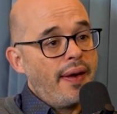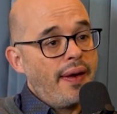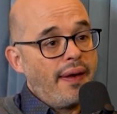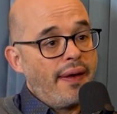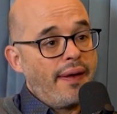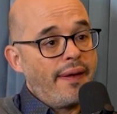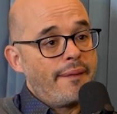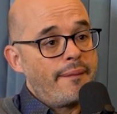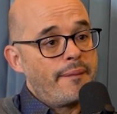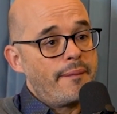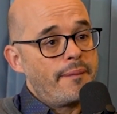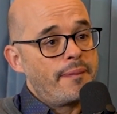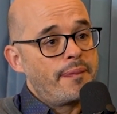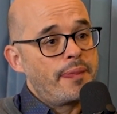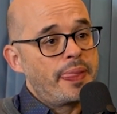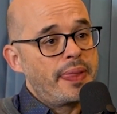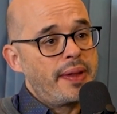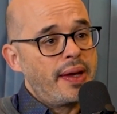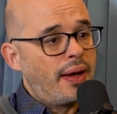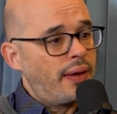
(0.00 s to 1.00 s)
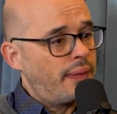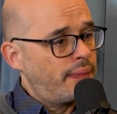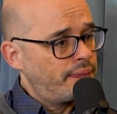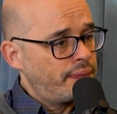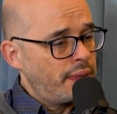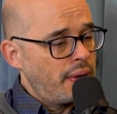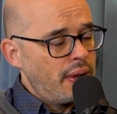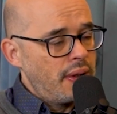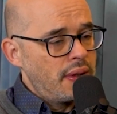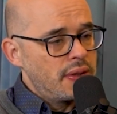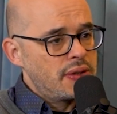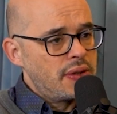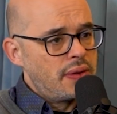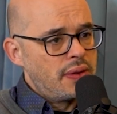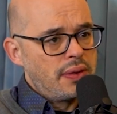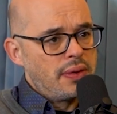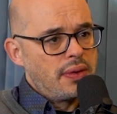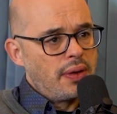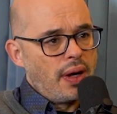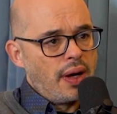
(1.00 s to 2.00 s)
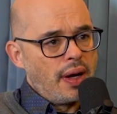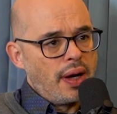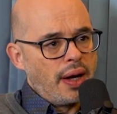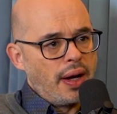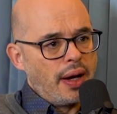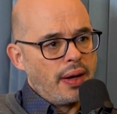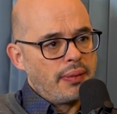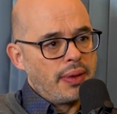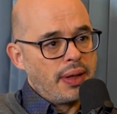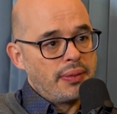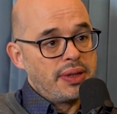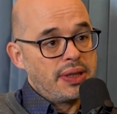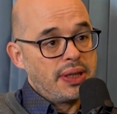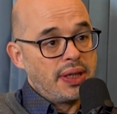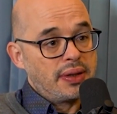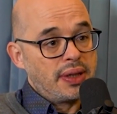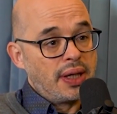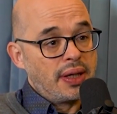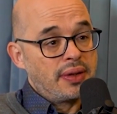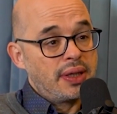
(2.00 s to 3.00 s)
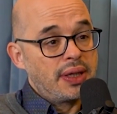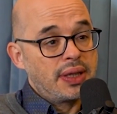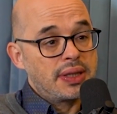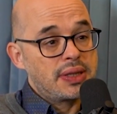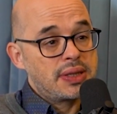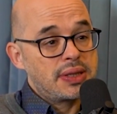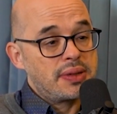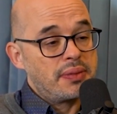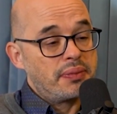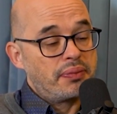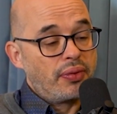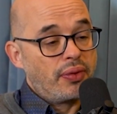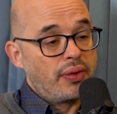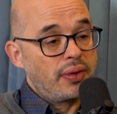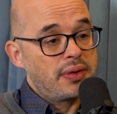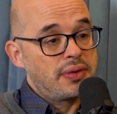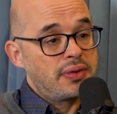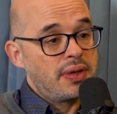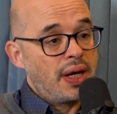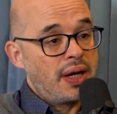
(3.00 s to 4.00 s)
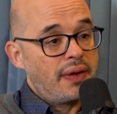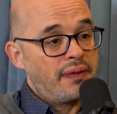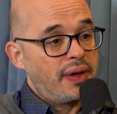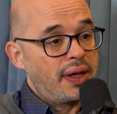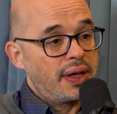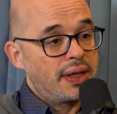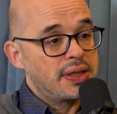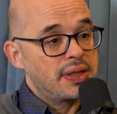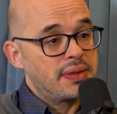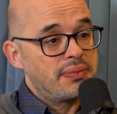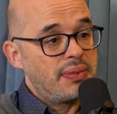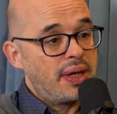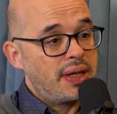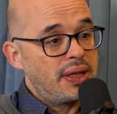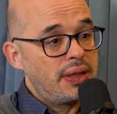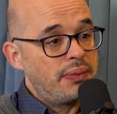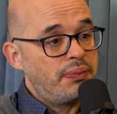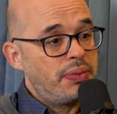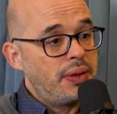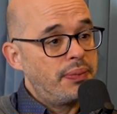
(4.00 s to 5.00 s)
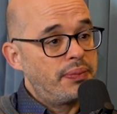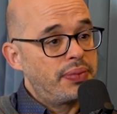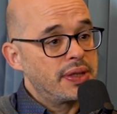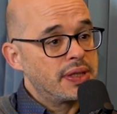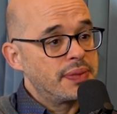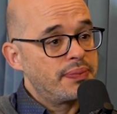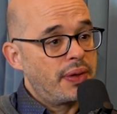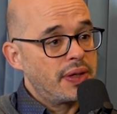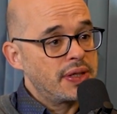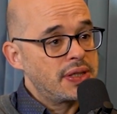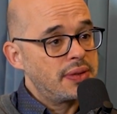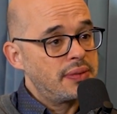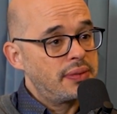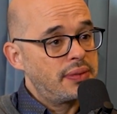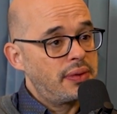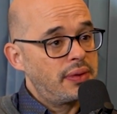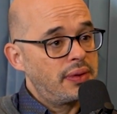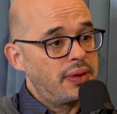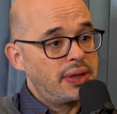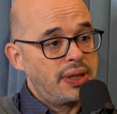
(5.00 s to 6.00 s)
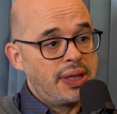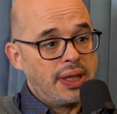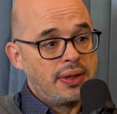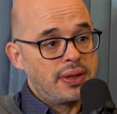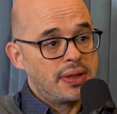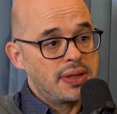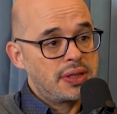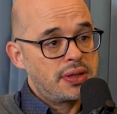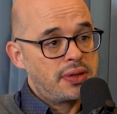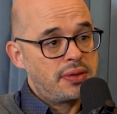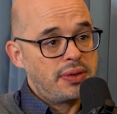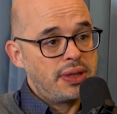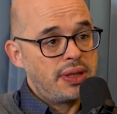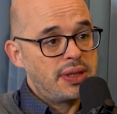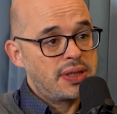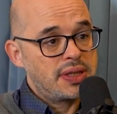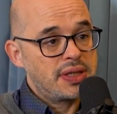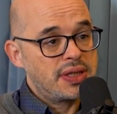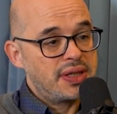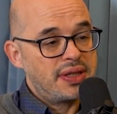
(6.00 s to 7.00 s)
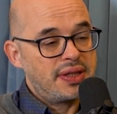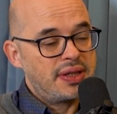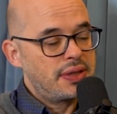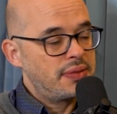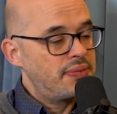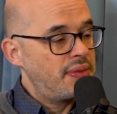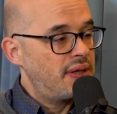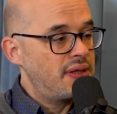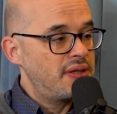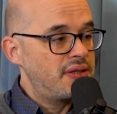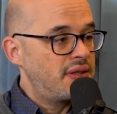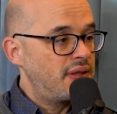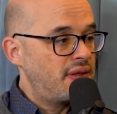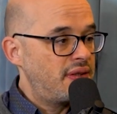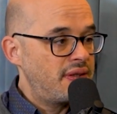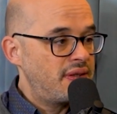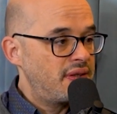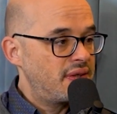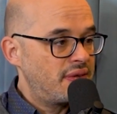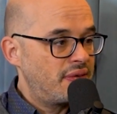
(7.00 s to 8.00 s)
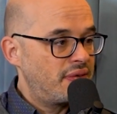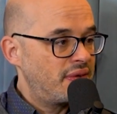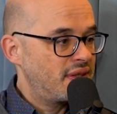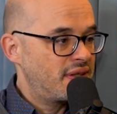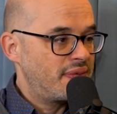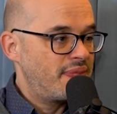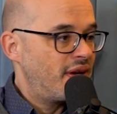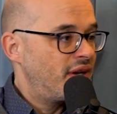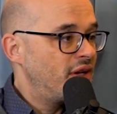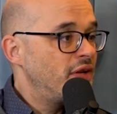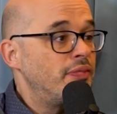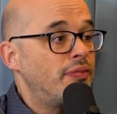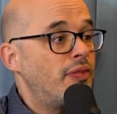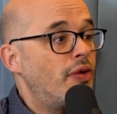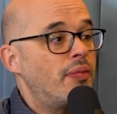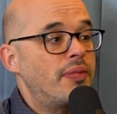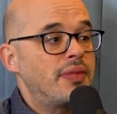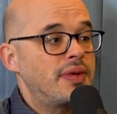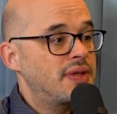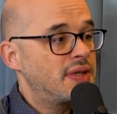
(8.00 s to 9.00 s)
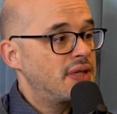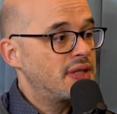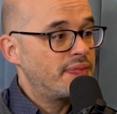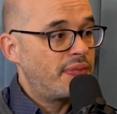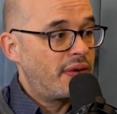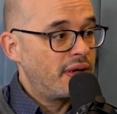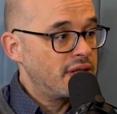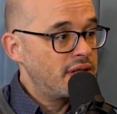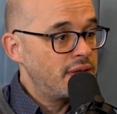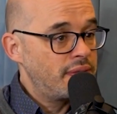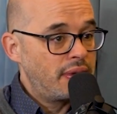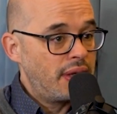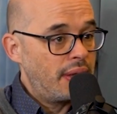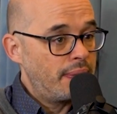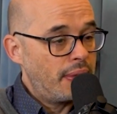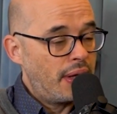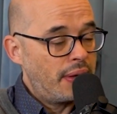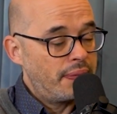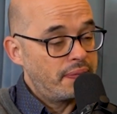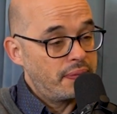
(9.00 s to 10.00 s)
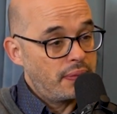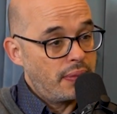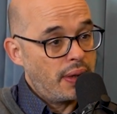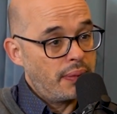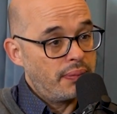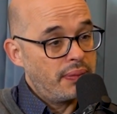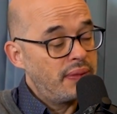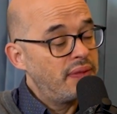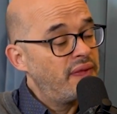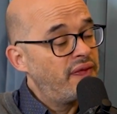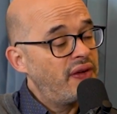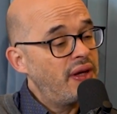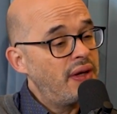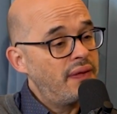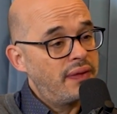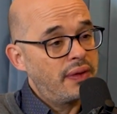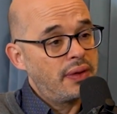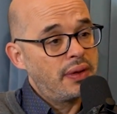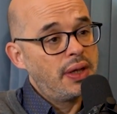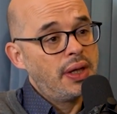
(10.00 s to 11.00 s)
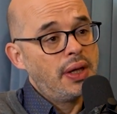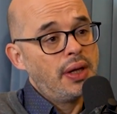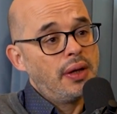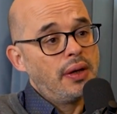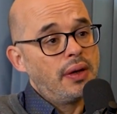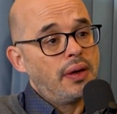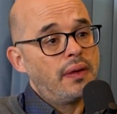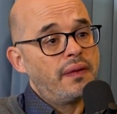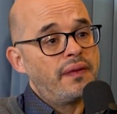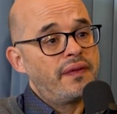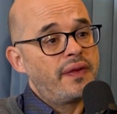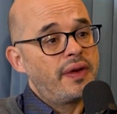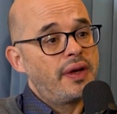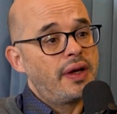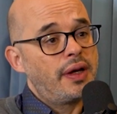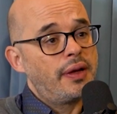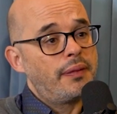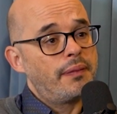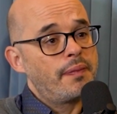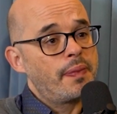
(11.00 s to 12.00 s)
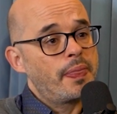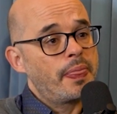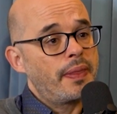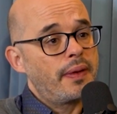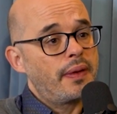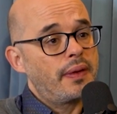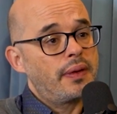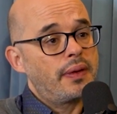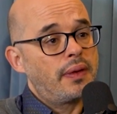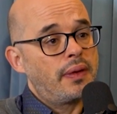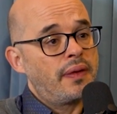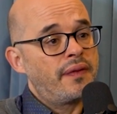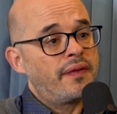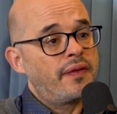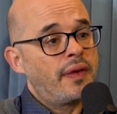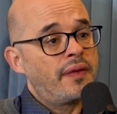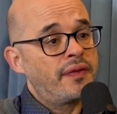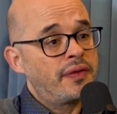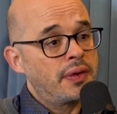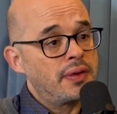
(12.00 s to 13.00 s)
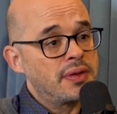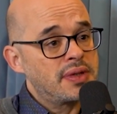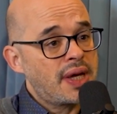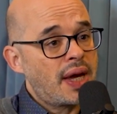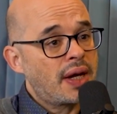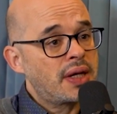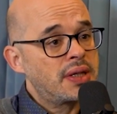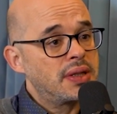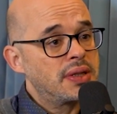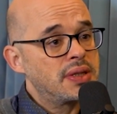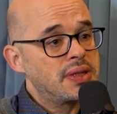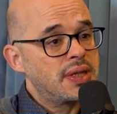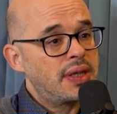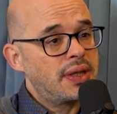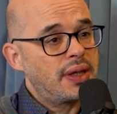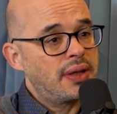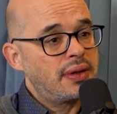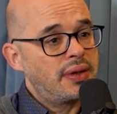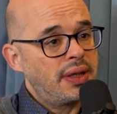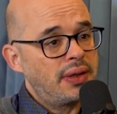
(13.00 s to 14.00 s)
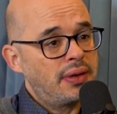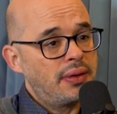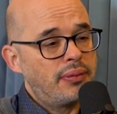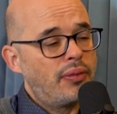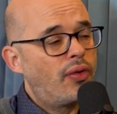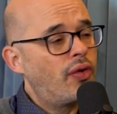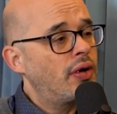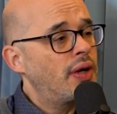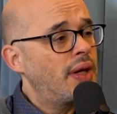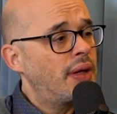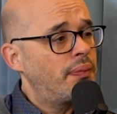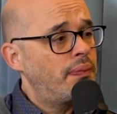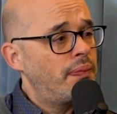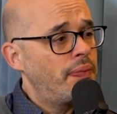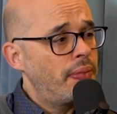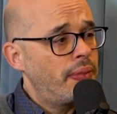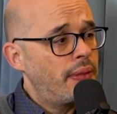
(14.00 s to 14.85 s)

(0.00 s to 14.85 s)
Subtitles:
Yeah. So I mean, I think it's important to have like as many people as possible in the streets, in as many cities, and as many moments as possible. I'm in favor of those actions, and I think the more that